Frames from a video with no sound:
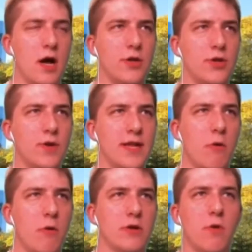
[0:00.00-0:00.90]
you can
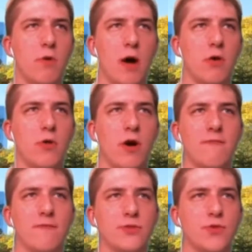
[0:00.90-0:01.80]
now also upload
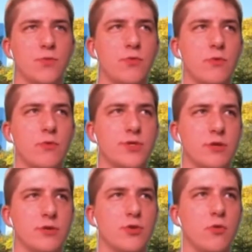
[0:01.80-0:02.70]
offers through Google
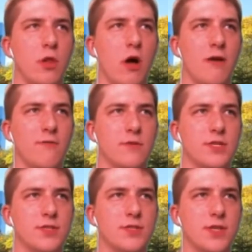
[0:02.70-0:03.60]
Search, Google
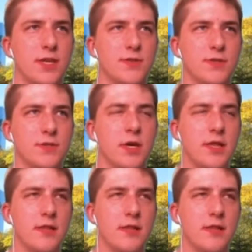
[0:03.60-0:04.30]
Offers, and sites,